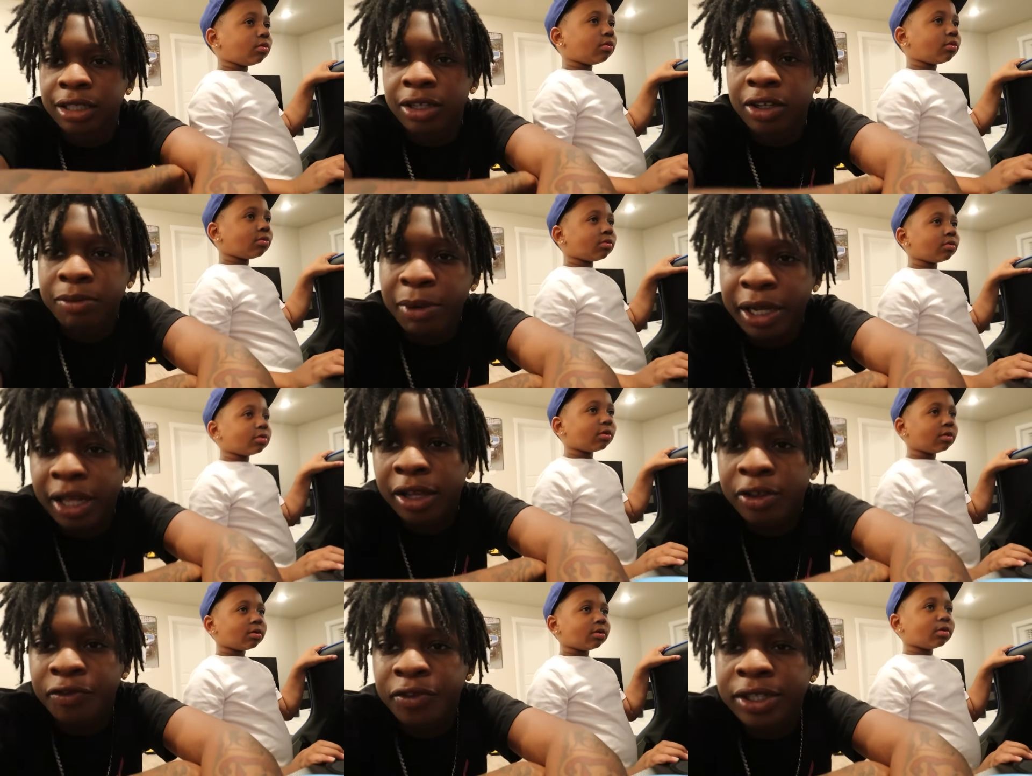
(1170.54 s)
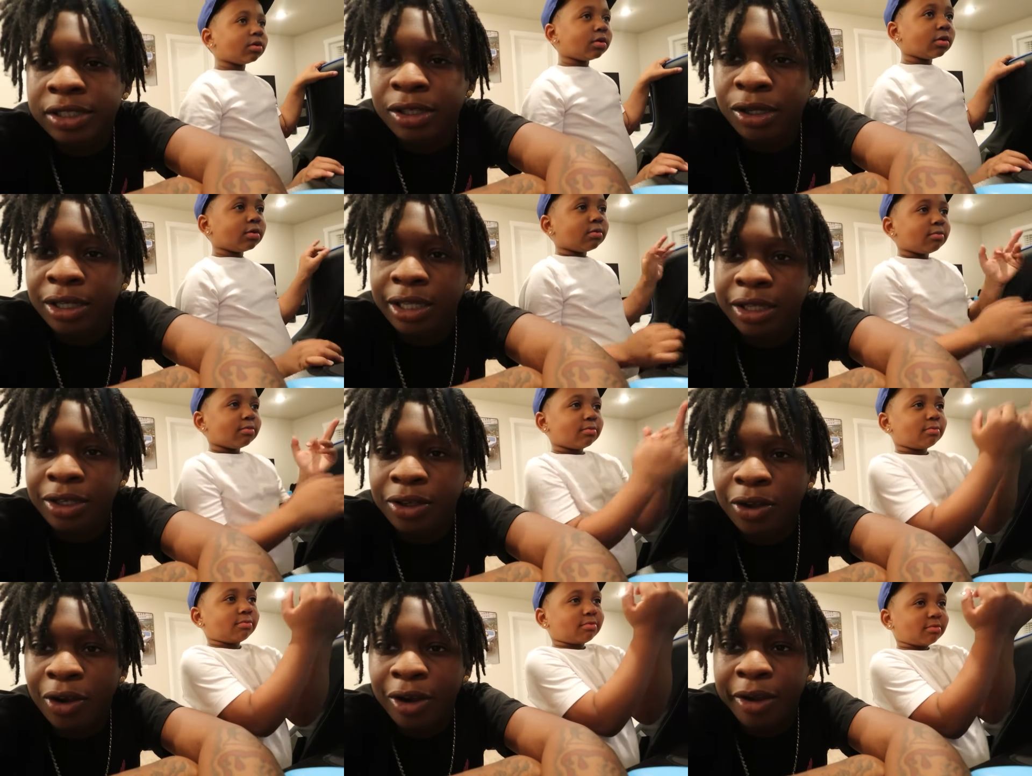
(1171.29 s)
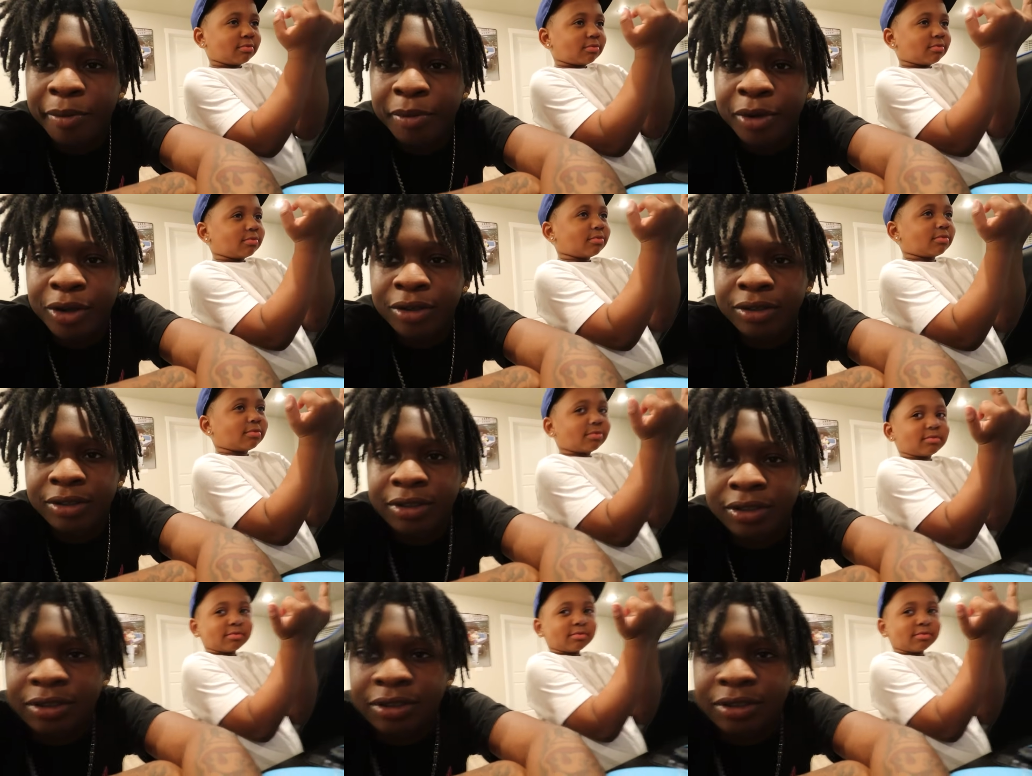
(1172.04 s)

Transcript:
Speaker 1: Tell everybody how you finna start kindergarten, bro.